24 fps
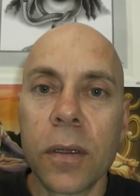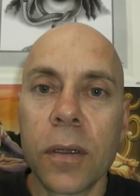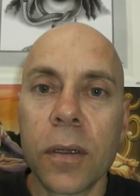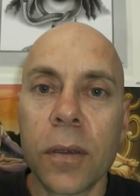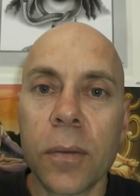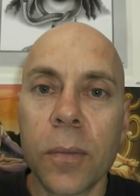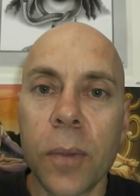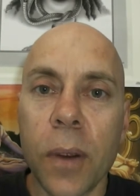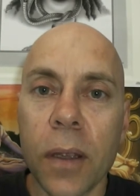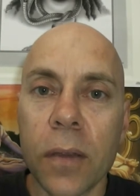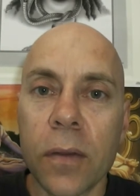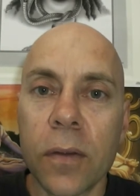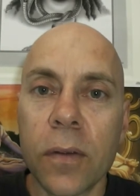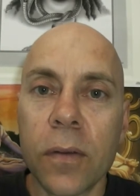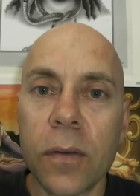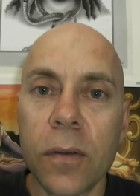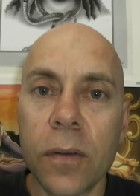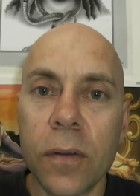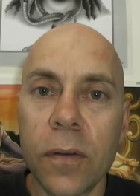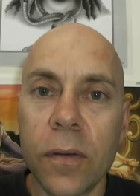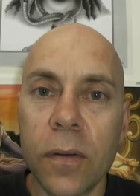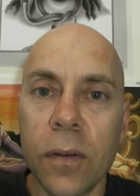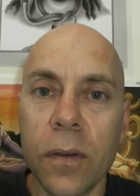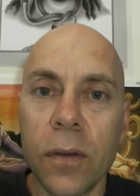
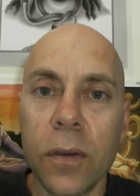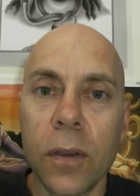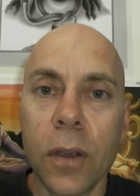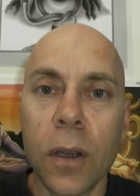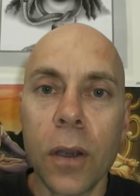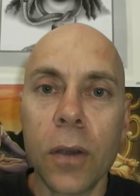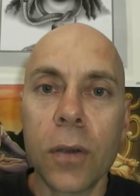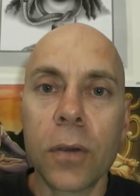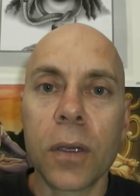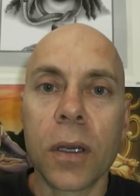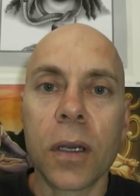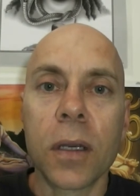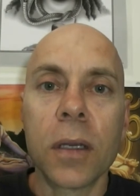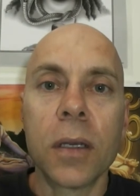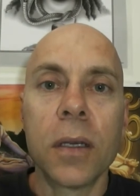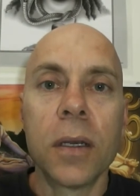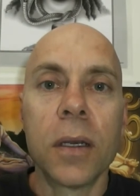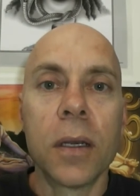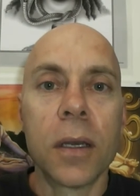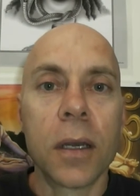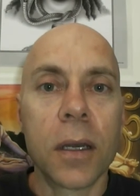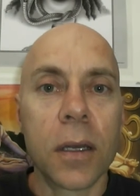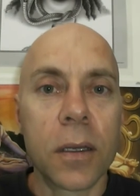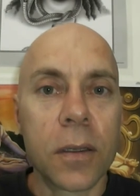practices in yoga,
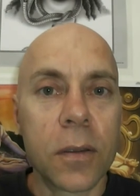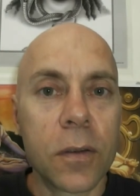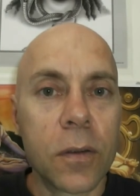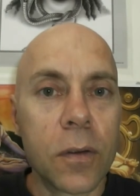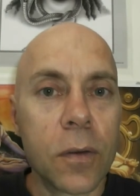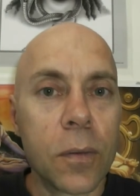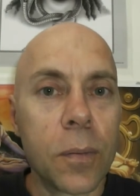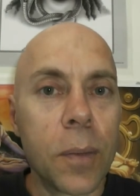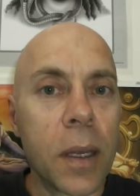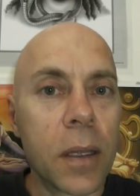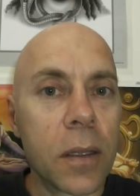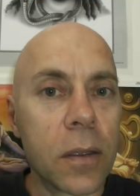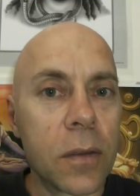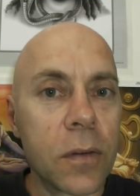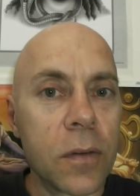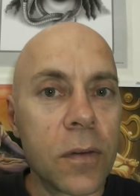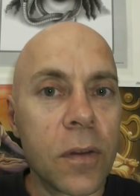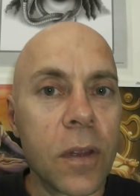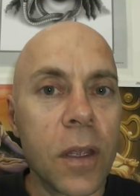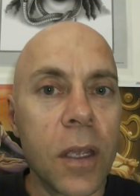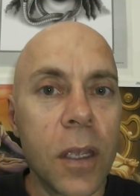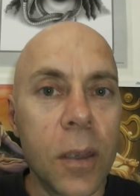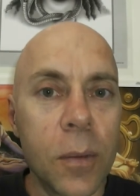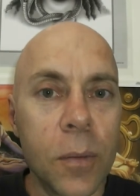are to balance
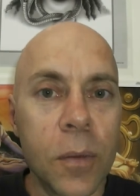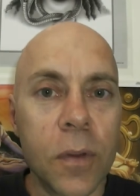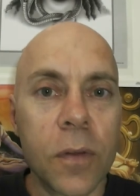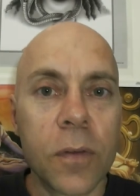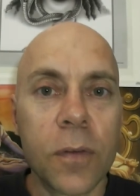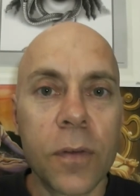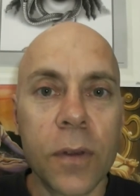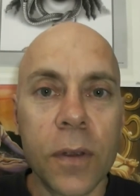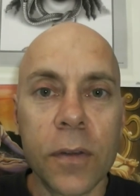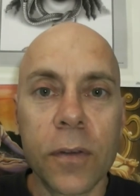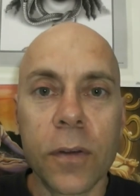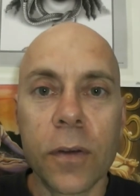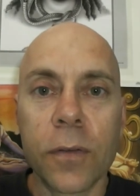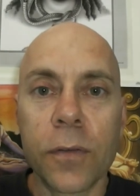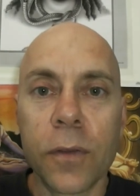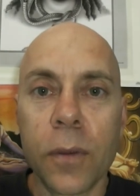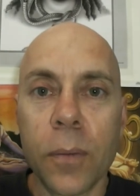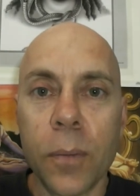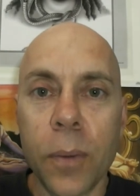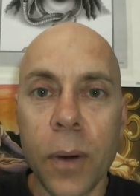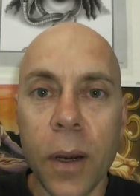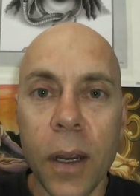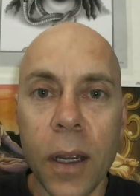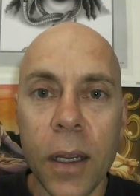the hemispheres of the
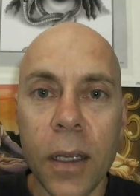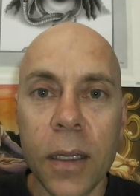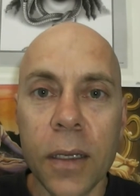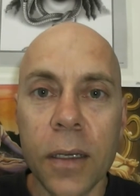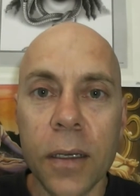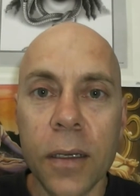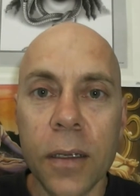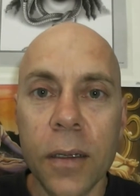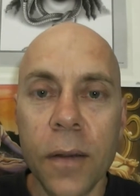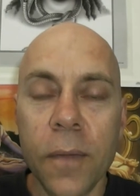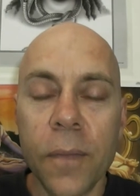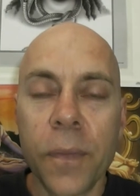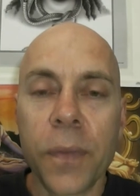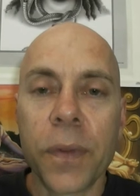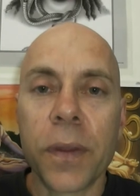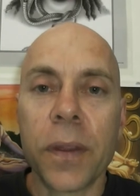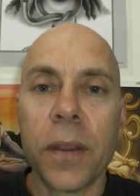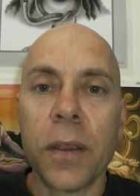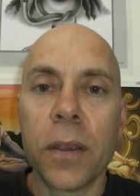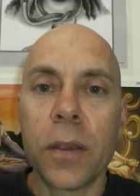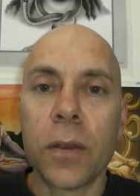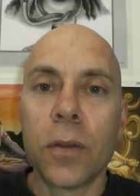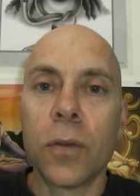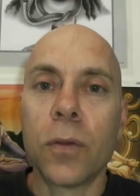brain.
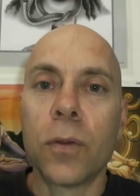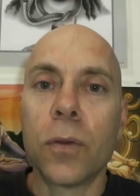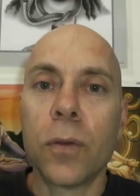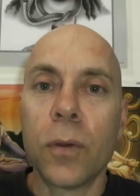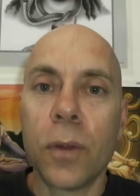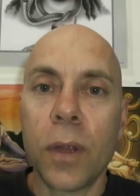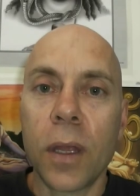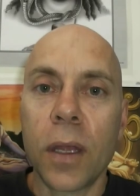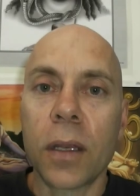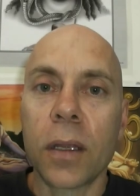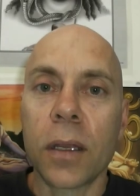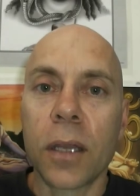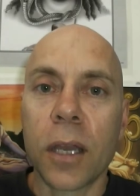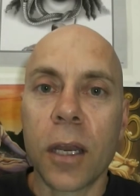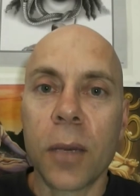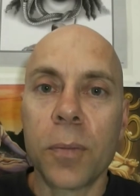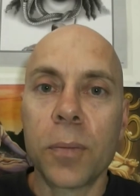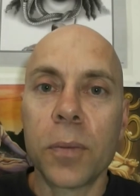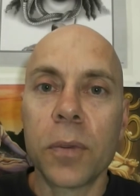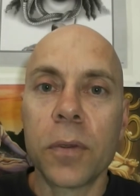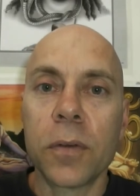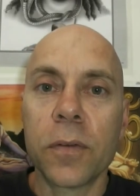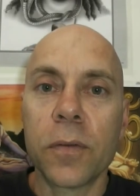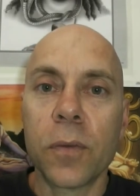You can do that a
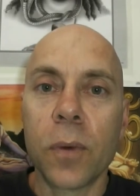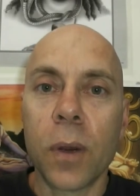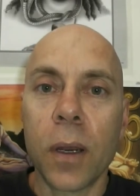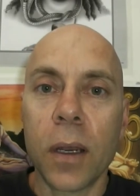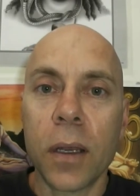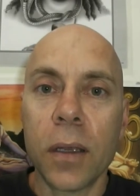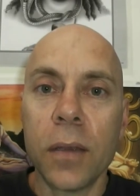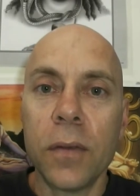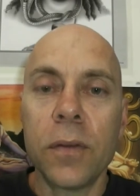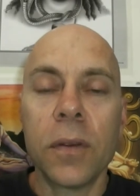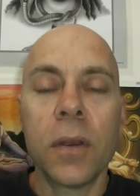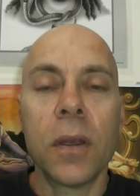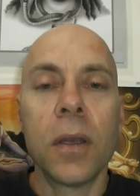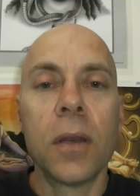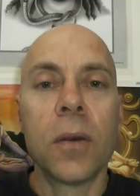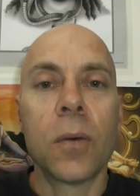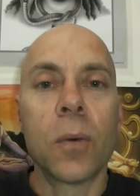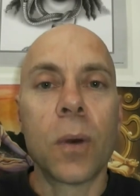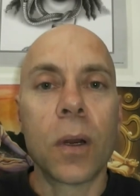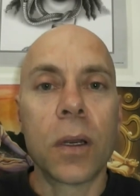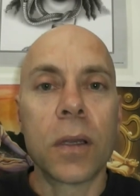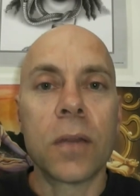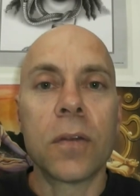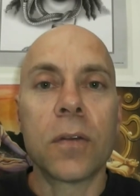couple of ways.
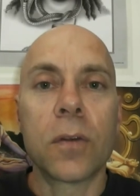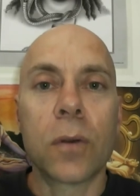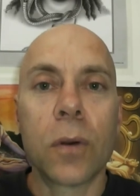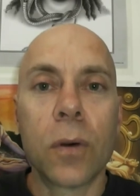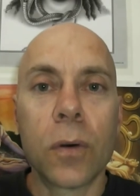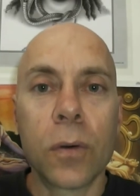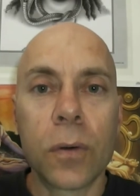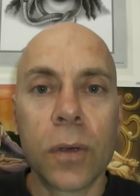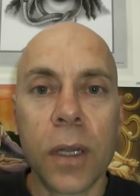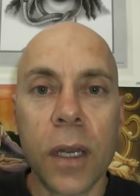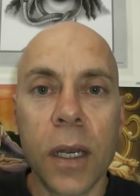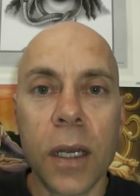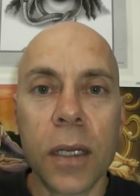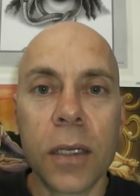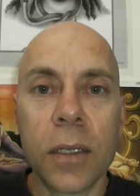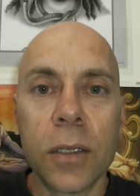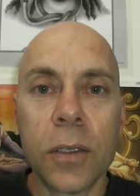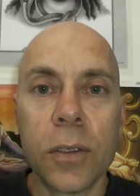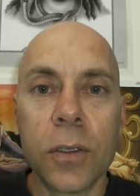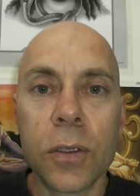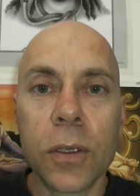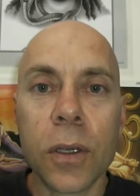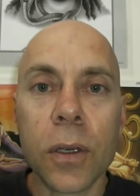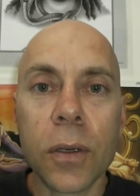One is called Nadi
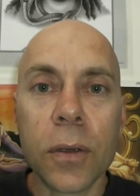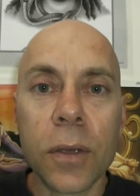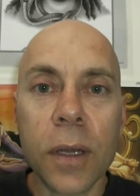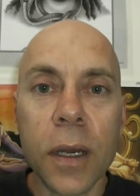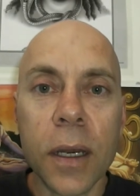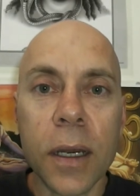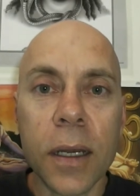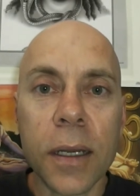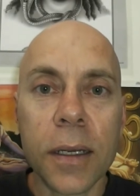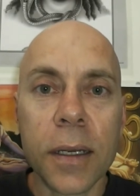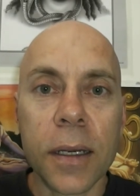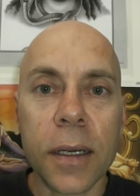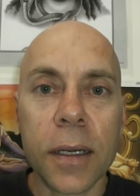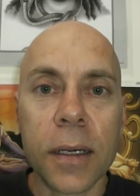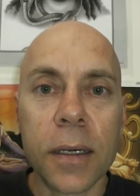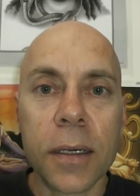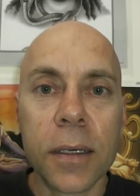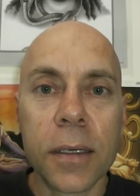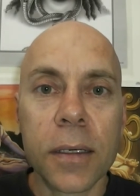Shodhana.